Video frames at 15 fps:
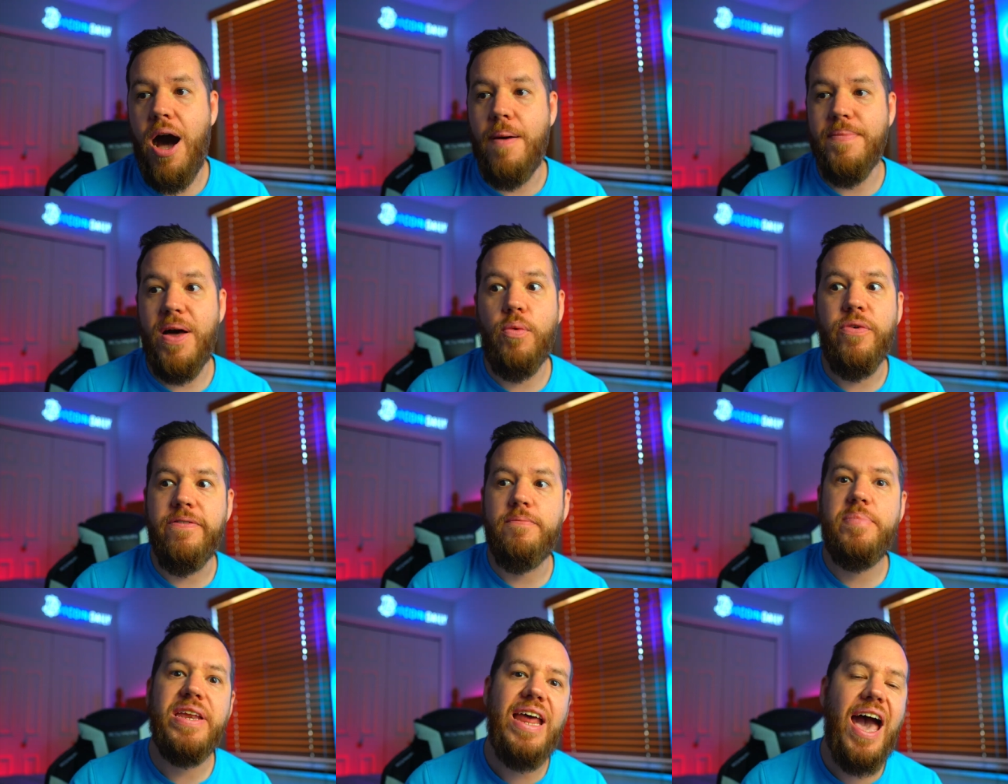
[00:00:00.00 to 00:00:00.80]
that we've
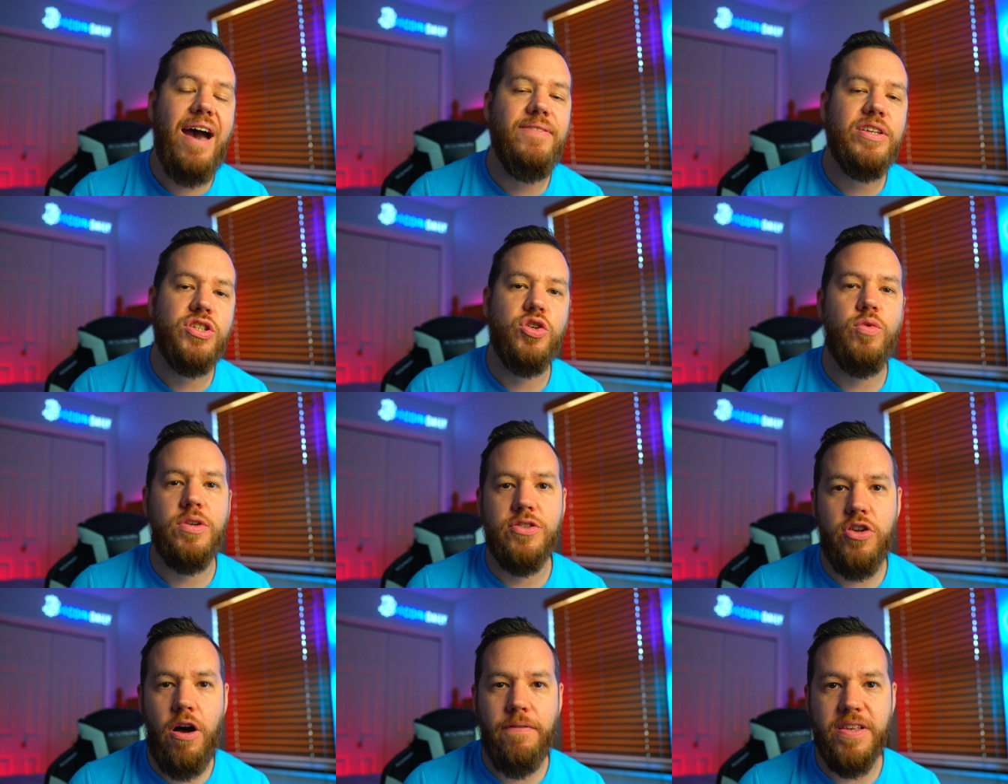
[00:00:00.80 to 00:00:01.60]
been having to
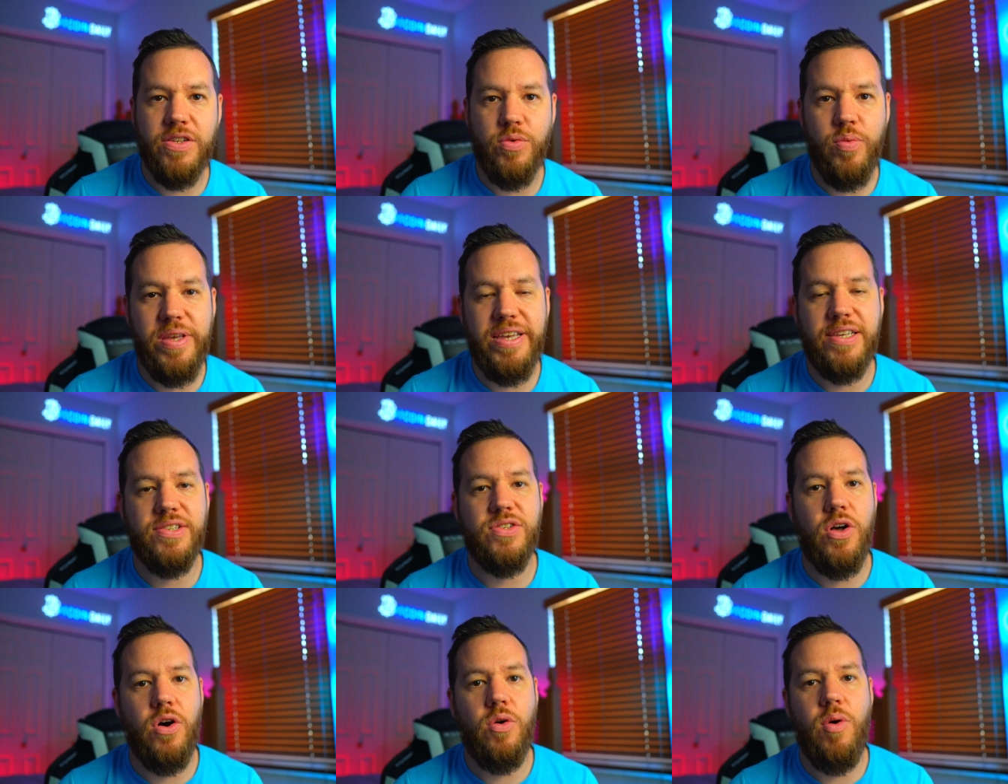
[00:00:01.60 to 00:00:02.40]
resolve this week.
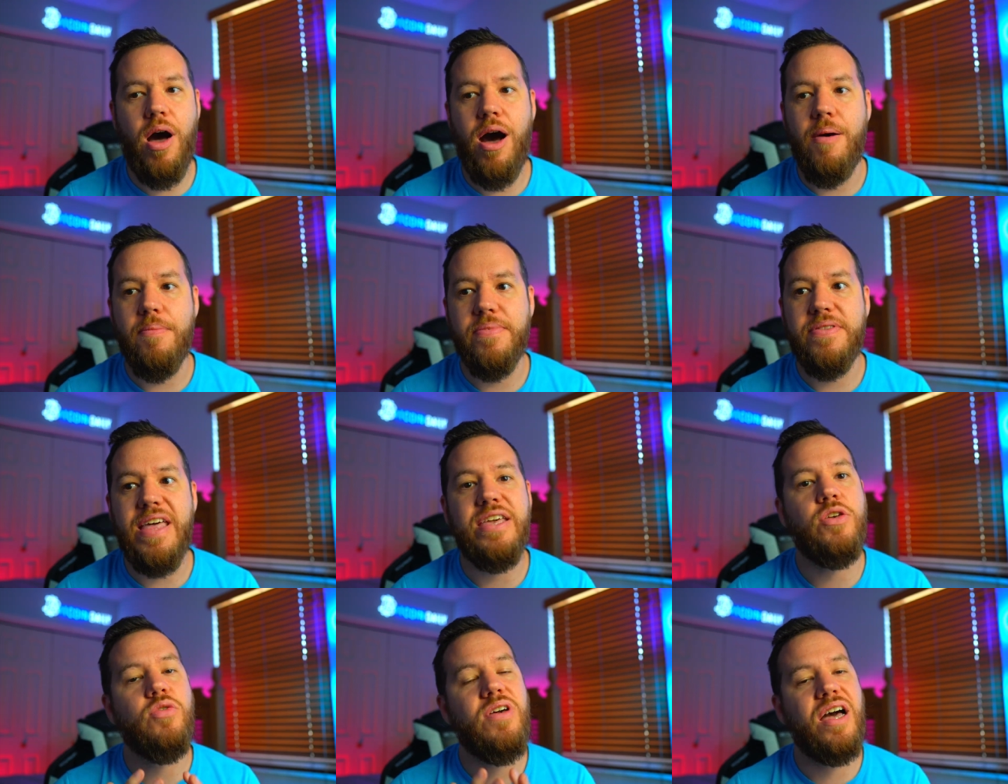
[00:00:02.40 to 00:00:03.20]
So um,
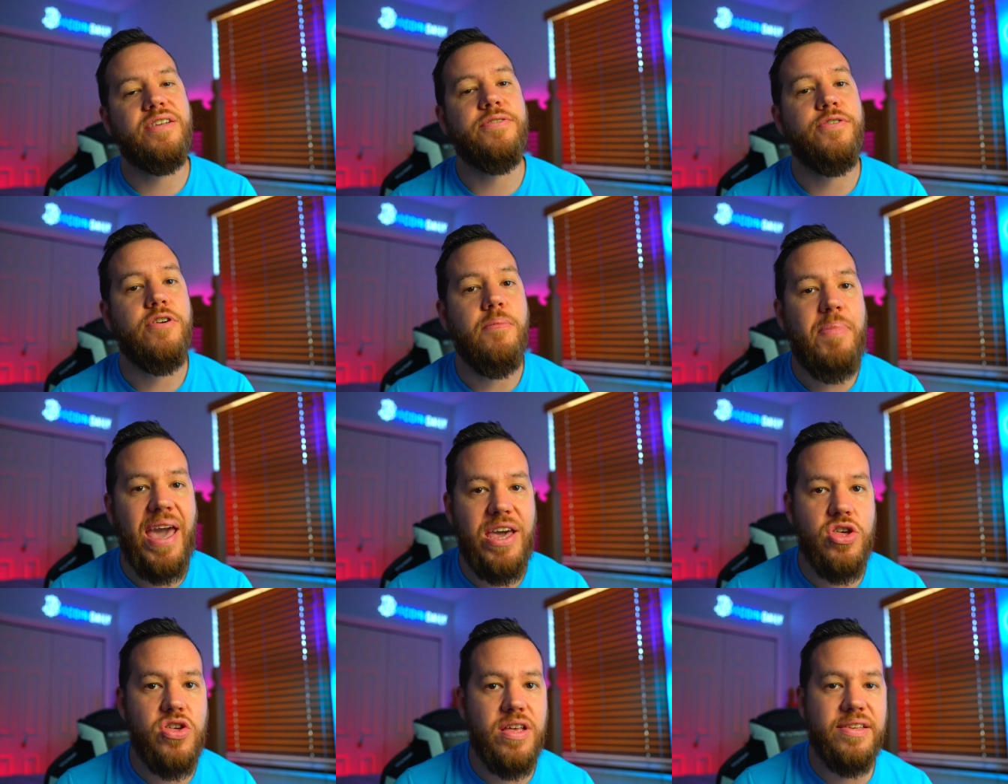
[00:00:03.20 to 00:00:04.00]
thank you guys for your
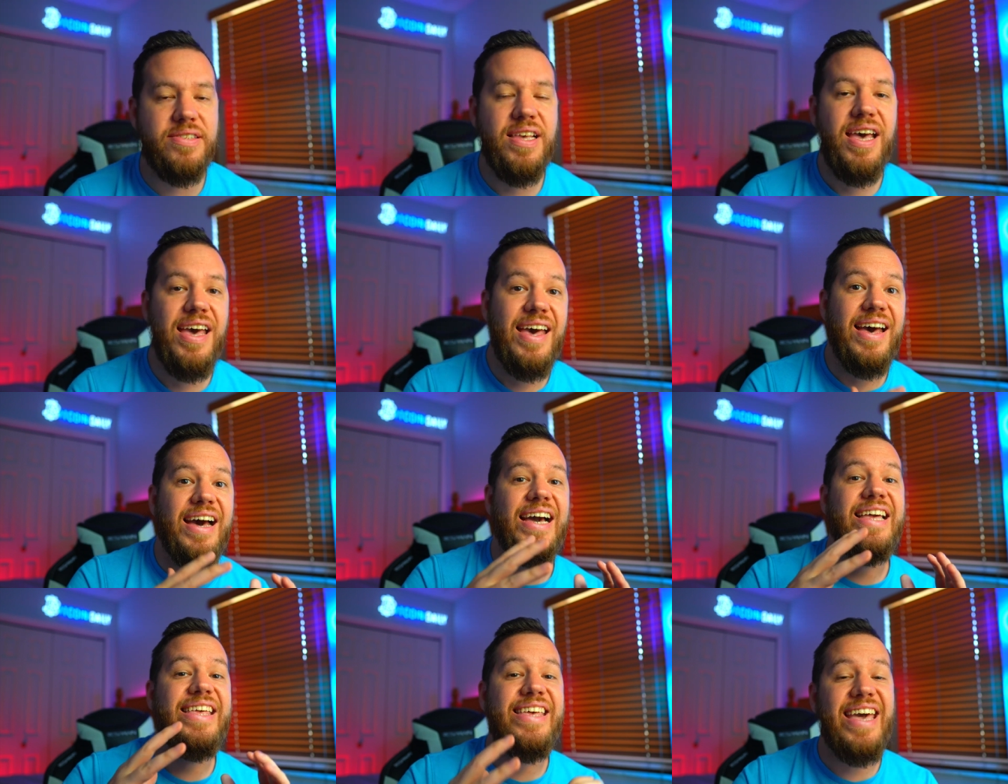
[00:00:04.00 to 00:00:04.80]
patience.
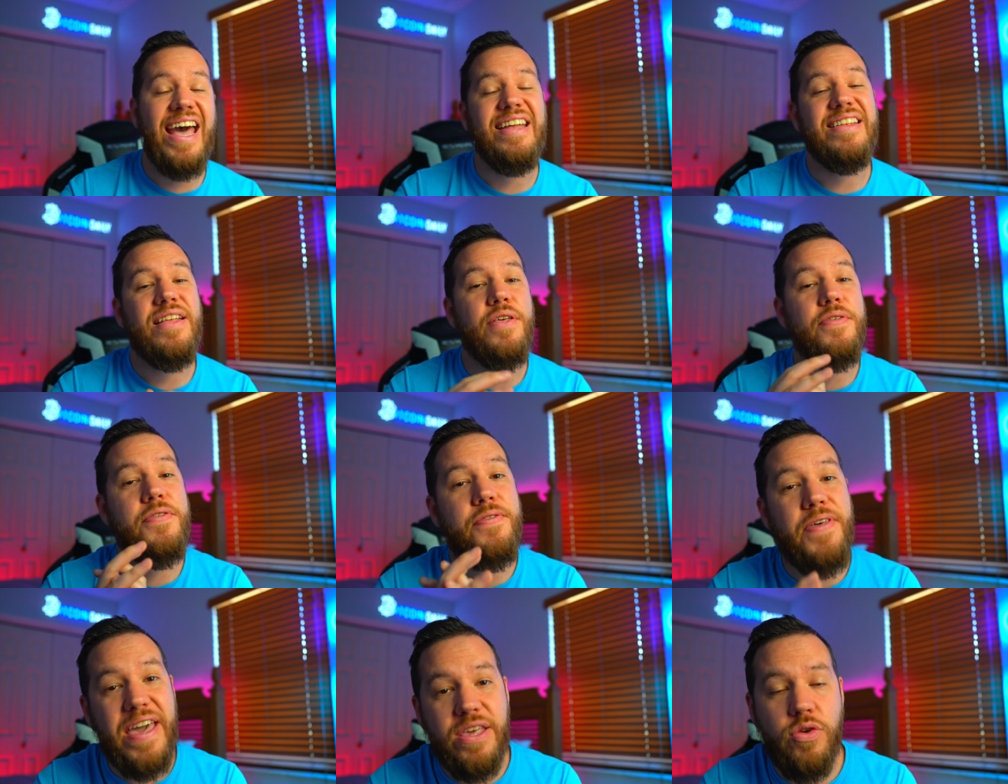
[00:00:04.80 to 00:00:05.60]
Again,
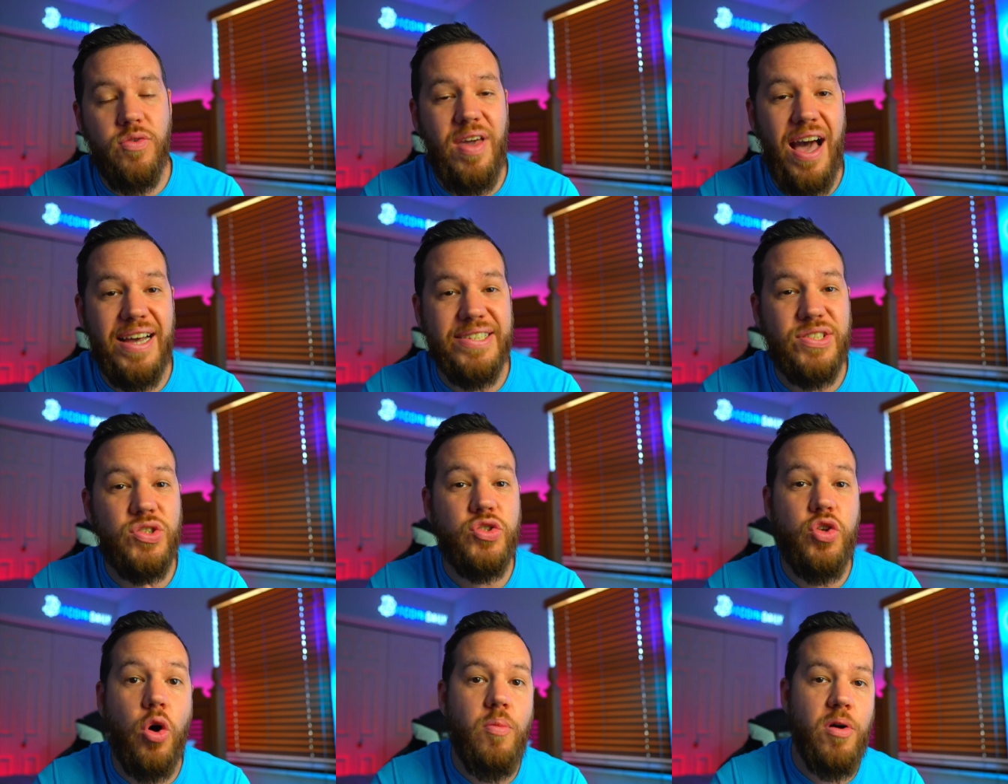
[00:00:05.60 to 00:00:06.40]
thank you guys
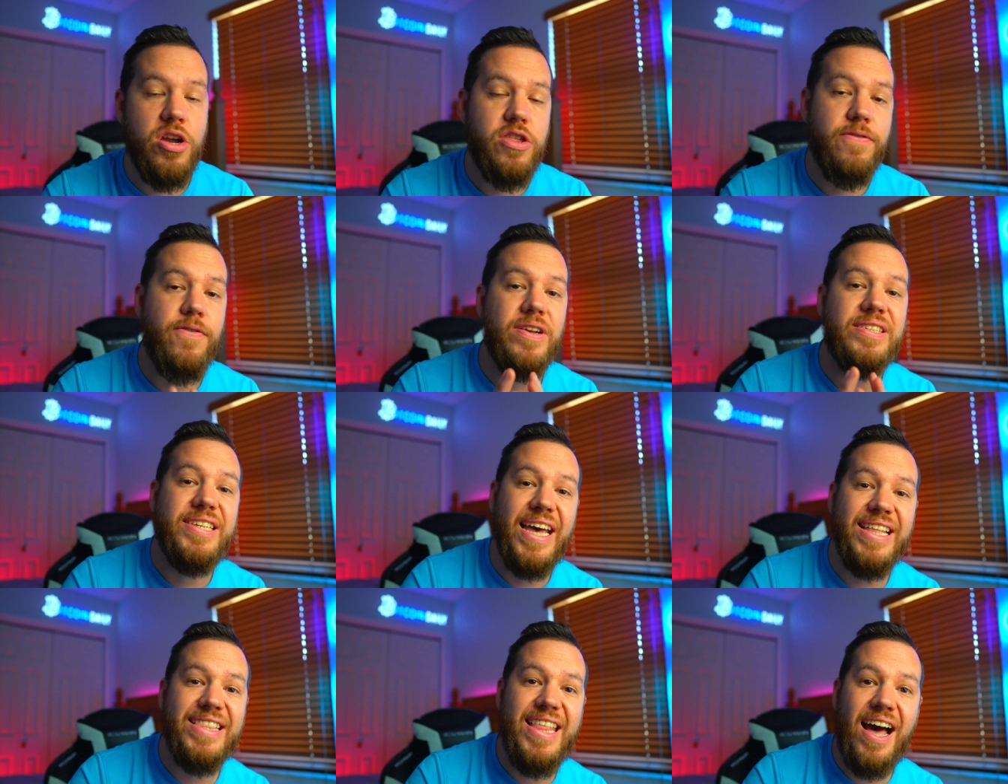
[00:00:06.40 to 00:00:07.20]
so much for
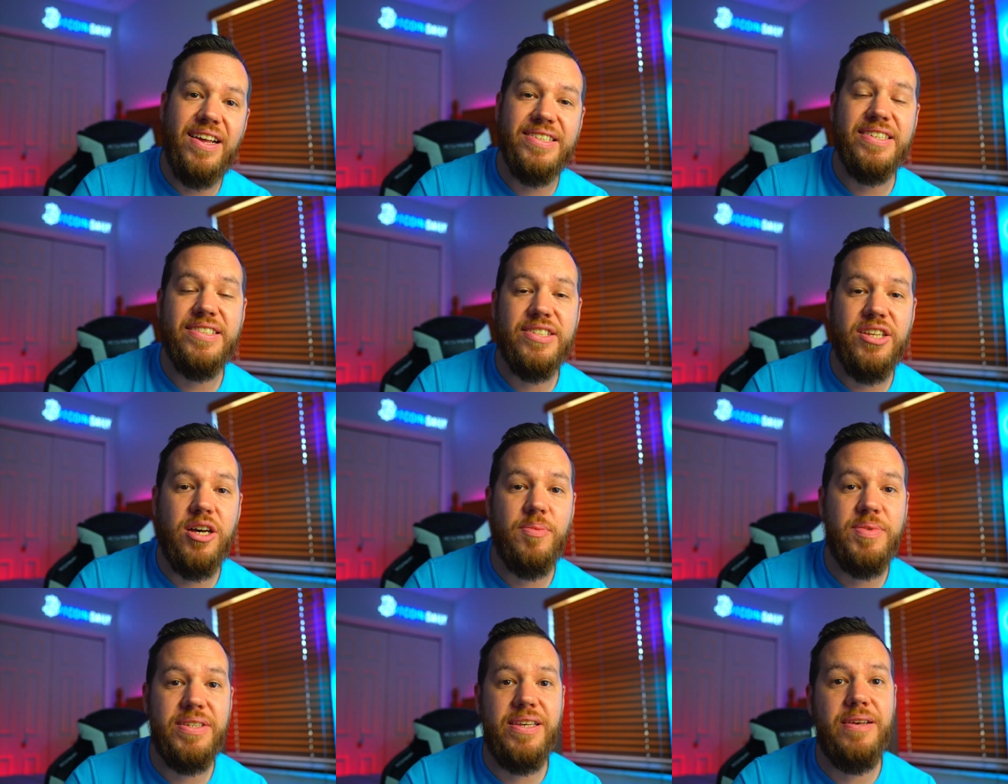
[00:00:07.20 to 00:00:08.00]
10,000
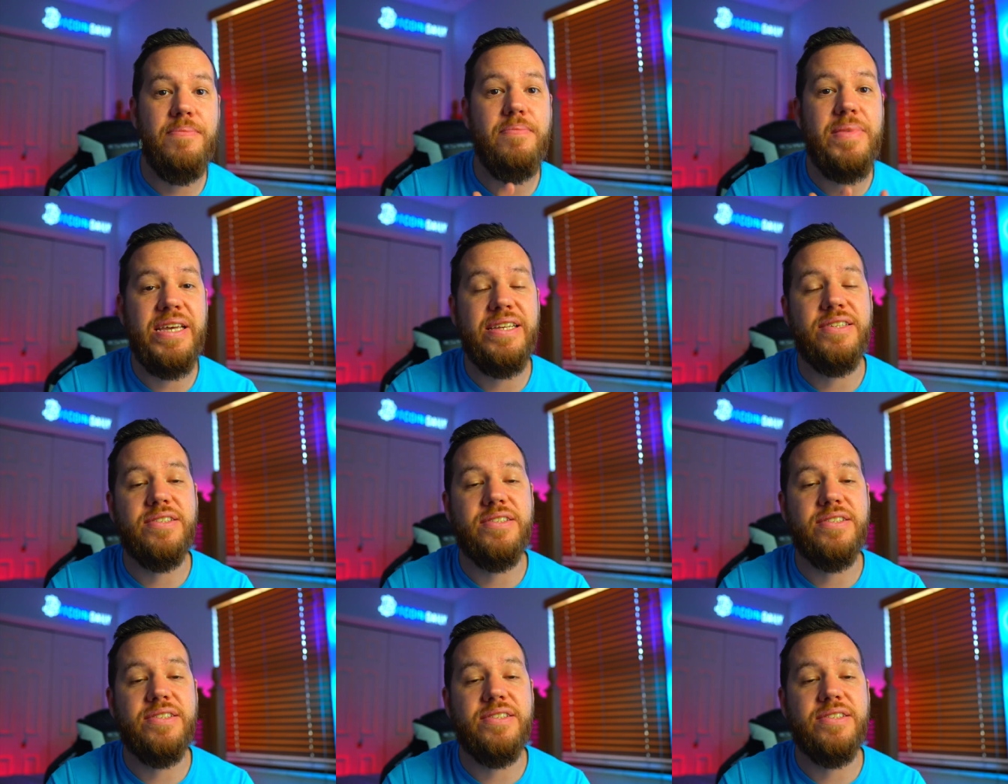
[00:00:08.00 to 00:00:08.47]
subs. It means